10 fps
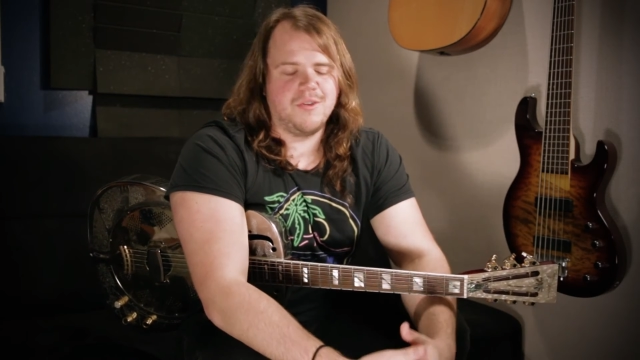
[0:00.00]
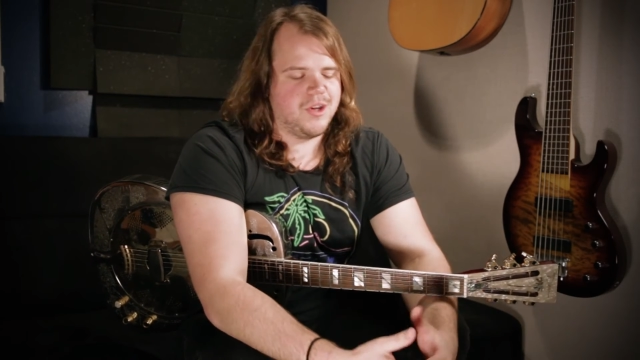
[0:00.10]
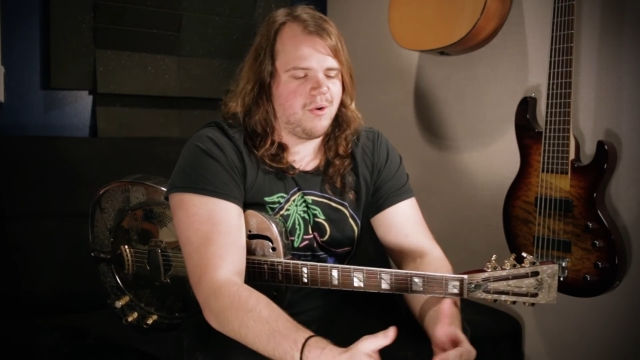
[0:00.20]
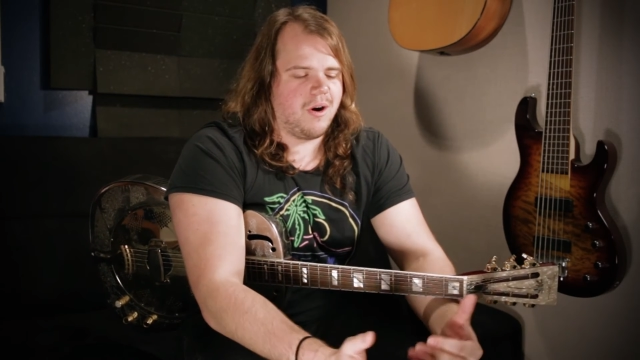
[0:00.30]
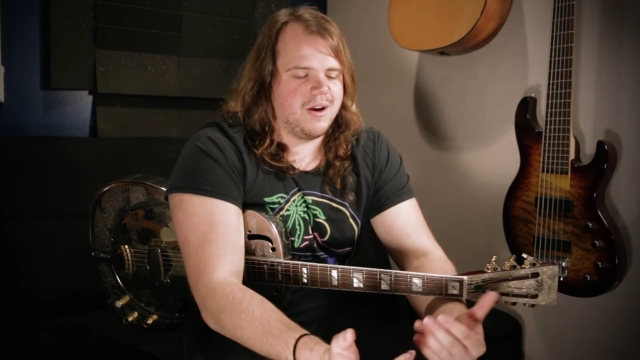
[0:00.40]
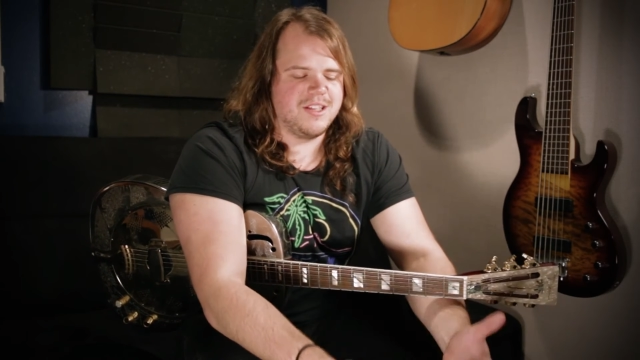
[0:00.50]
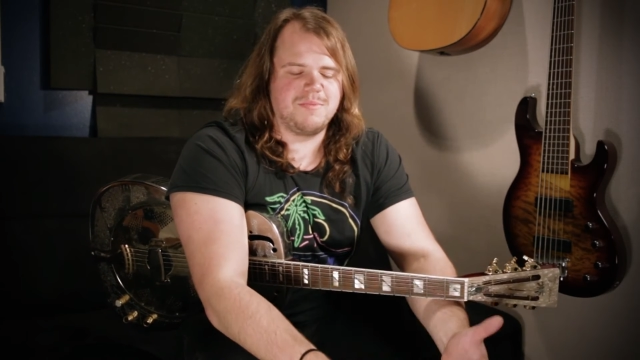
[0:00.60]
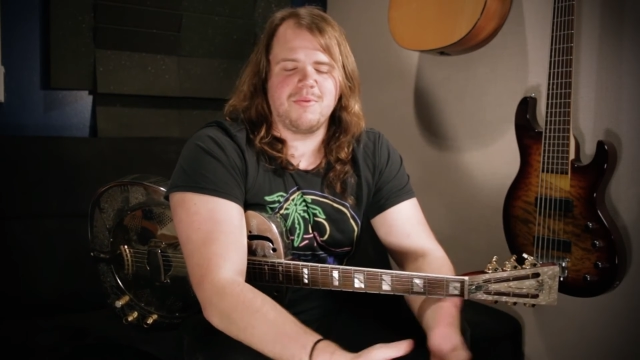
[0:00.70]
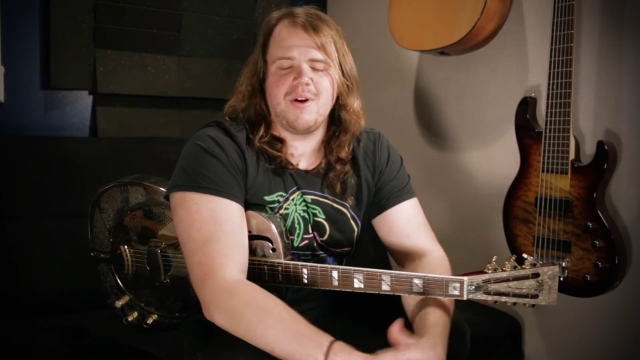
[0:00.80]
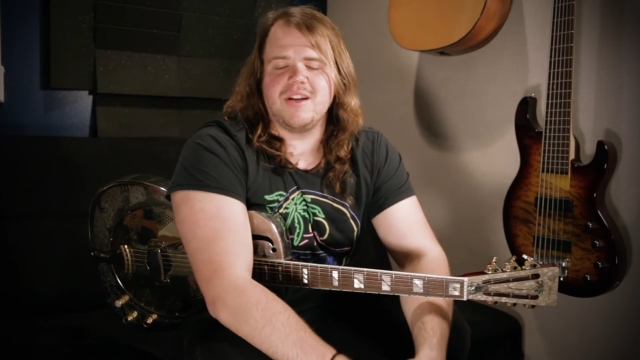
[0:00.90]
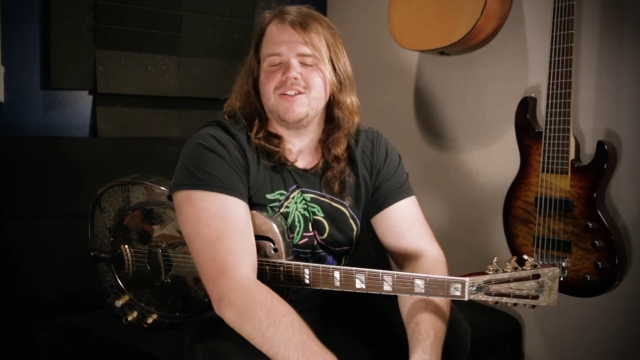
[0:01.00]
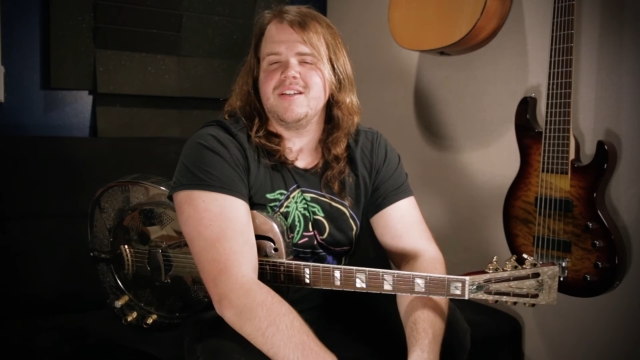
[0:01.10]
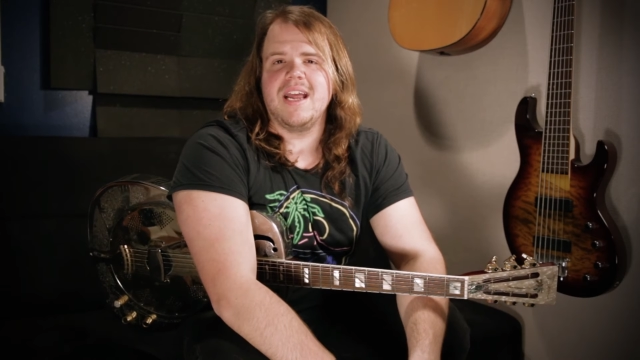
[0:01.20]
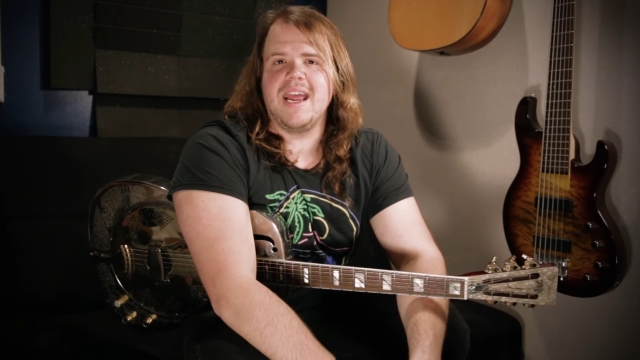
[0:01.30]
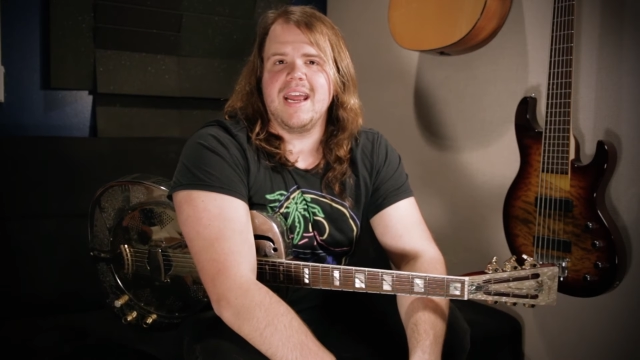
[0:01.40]
You are an
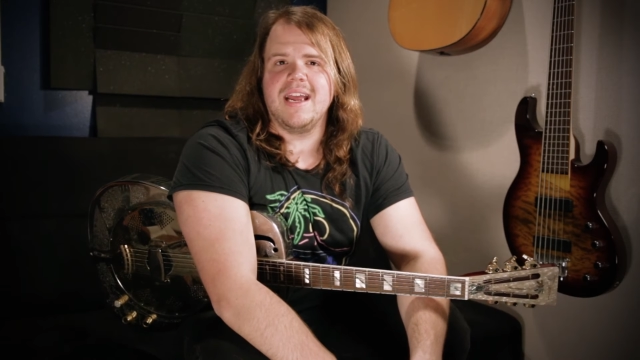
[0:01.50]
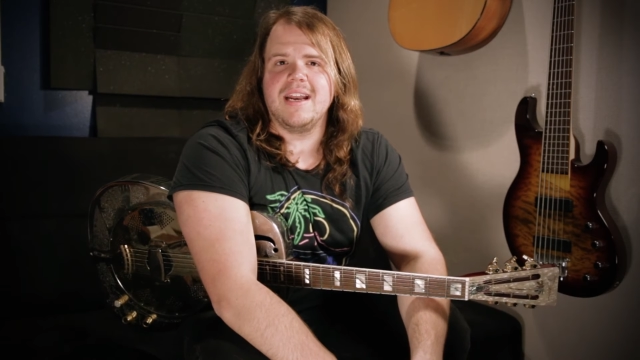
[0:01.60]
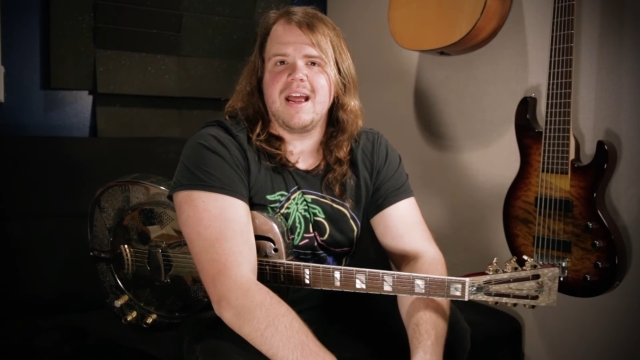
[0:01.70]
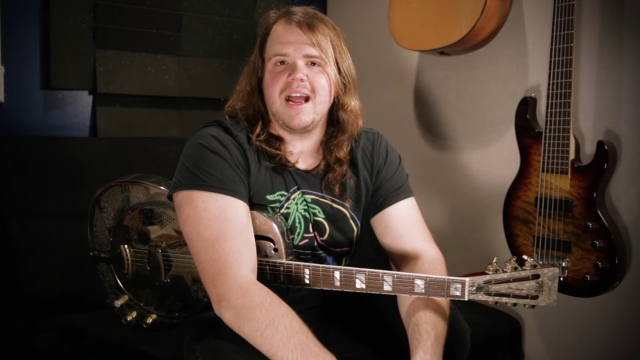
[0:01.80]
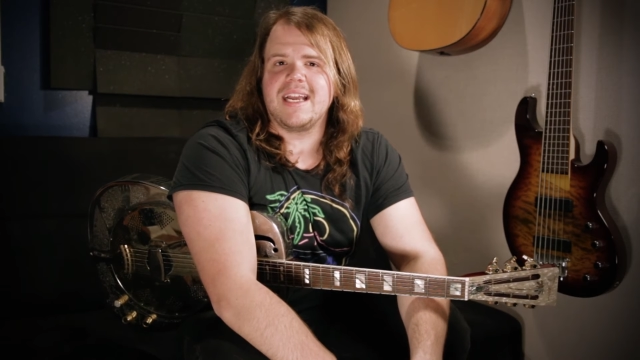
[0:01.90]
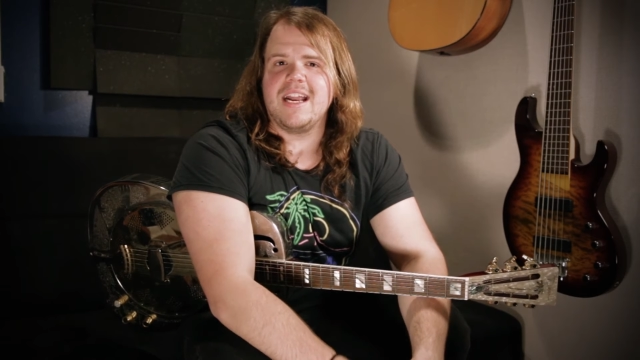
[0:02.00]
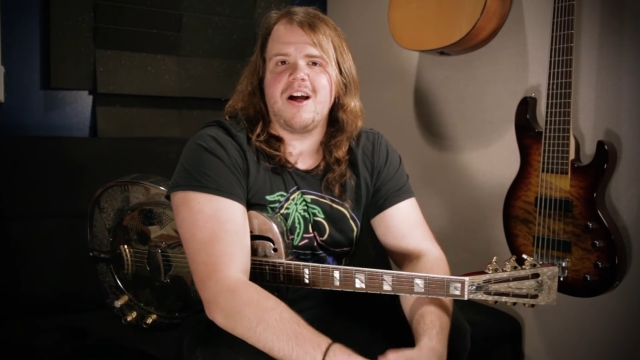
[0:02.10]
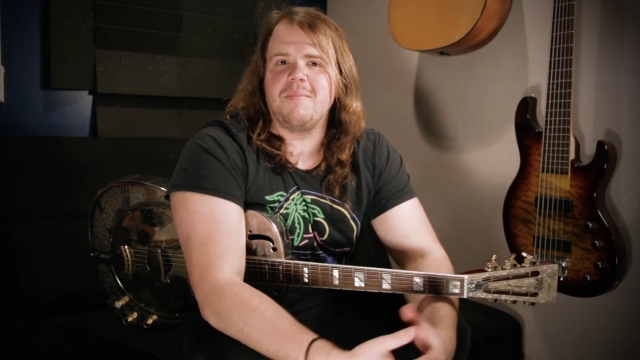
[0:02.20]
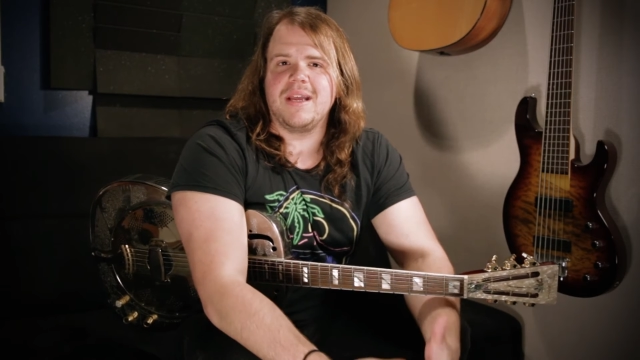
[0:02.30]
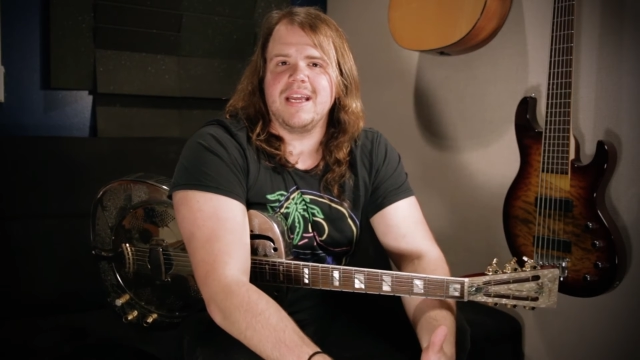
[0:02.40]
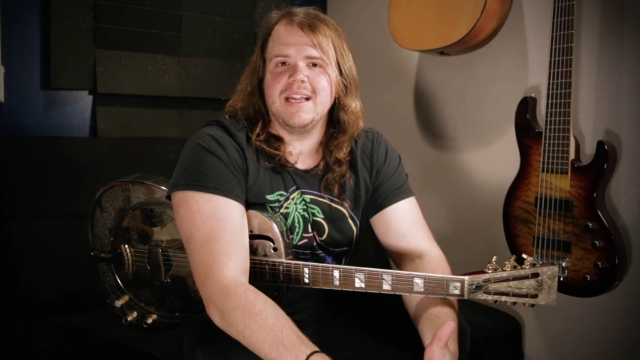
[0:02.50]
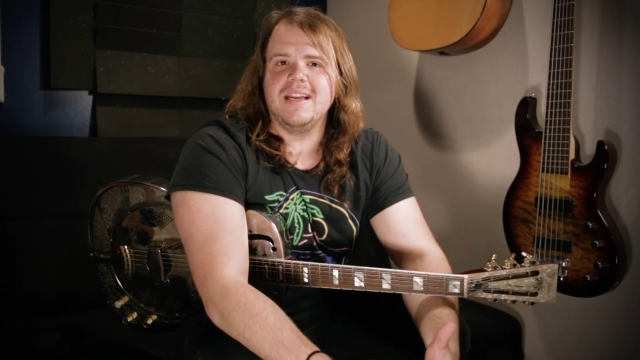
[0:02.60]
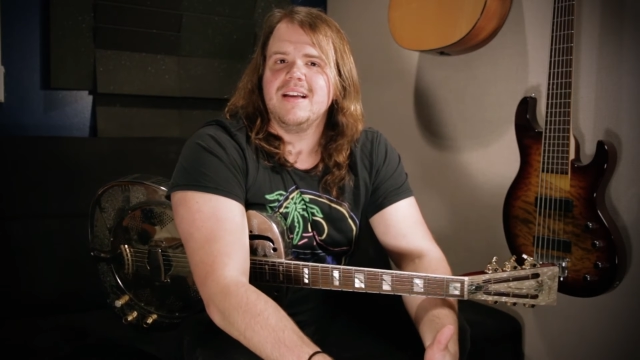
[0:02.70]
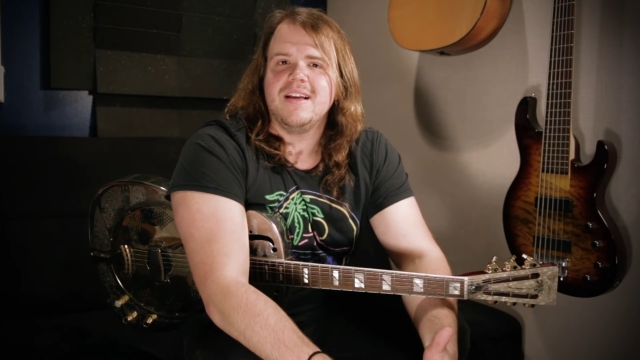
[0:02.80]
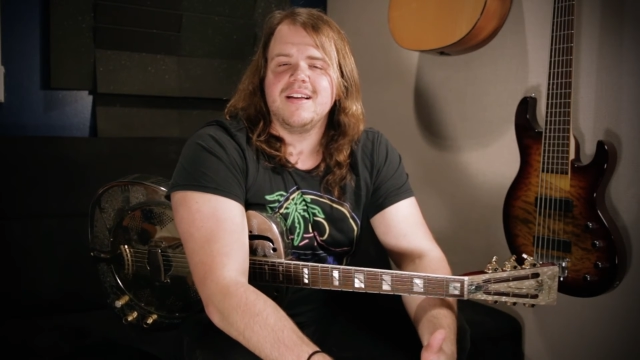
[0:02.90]
inspiration, and I cannot begin